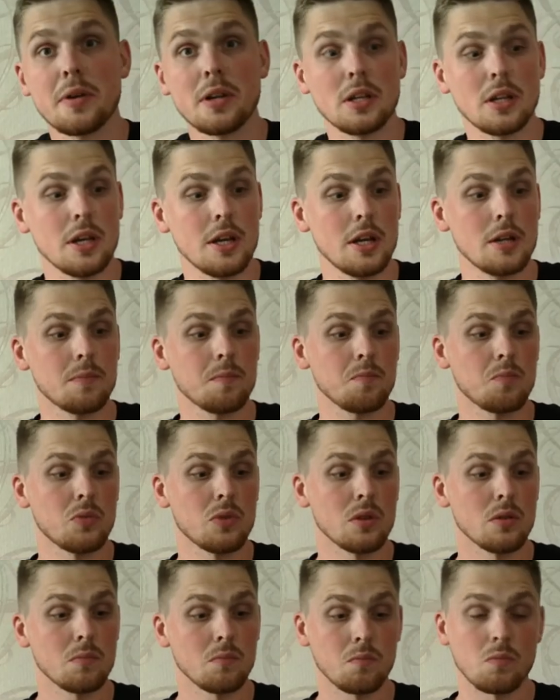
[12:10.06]
it in
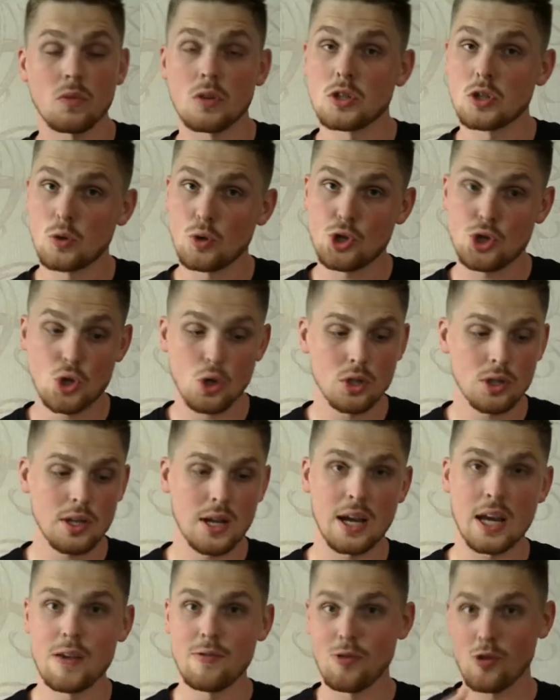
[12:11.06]

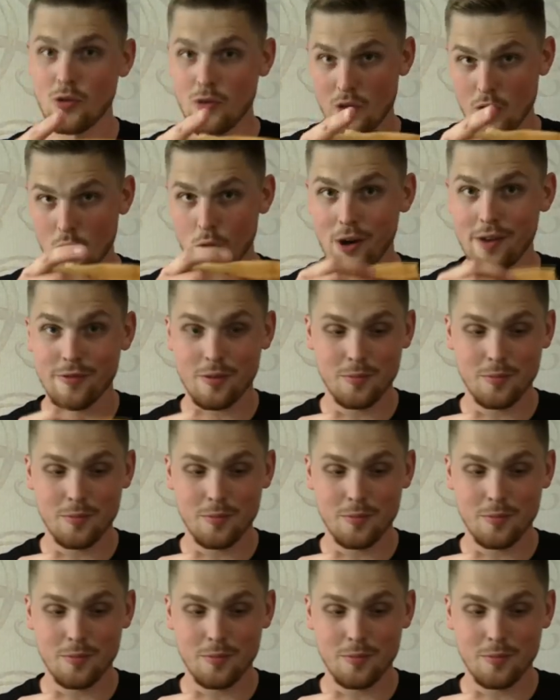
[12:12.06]
sgushonka. If you recall